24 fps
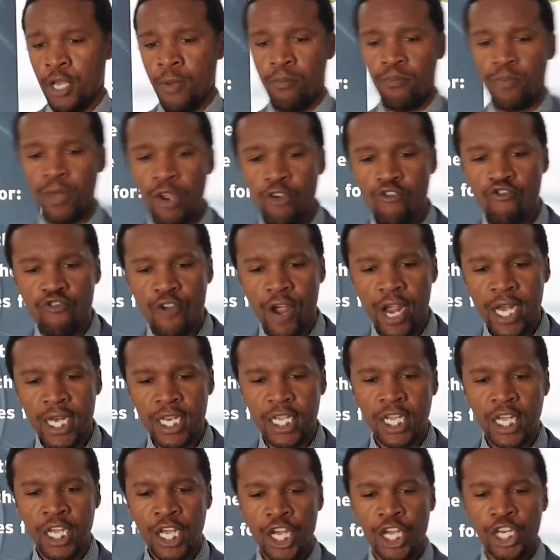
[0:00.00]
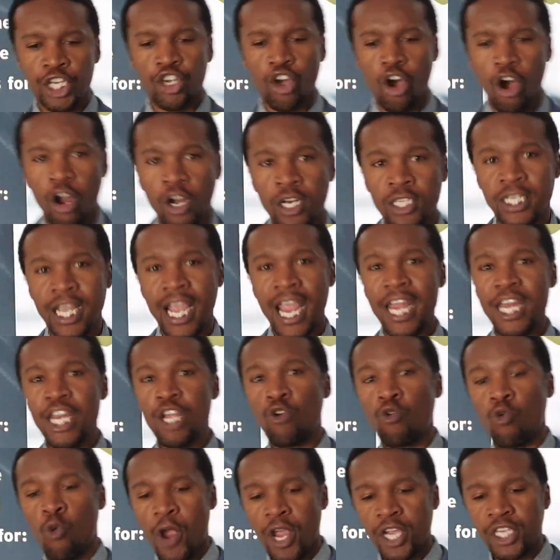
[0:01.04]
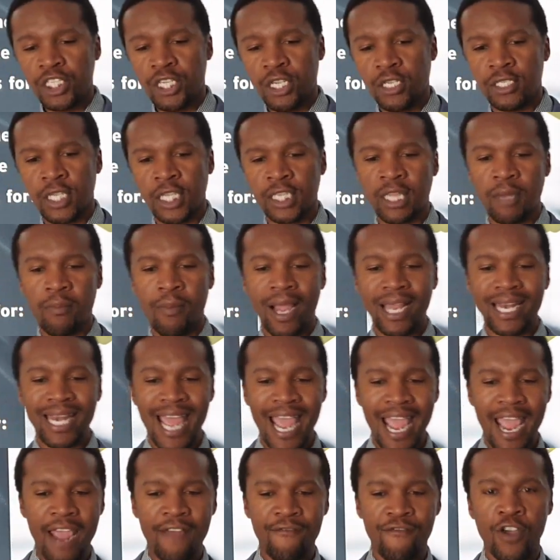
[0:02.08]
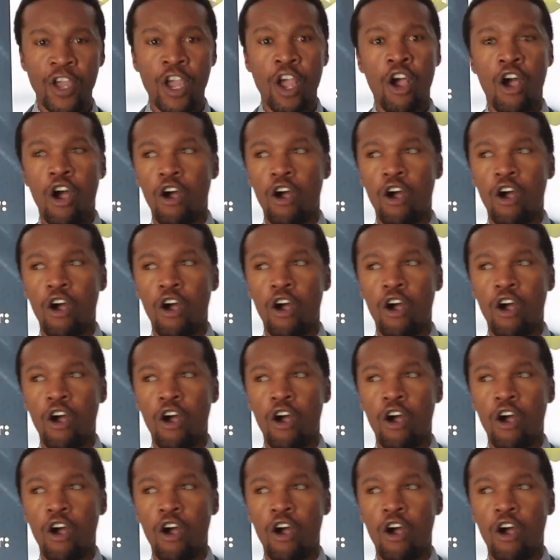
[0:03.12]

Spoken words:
Be ready to answer any questions that they might have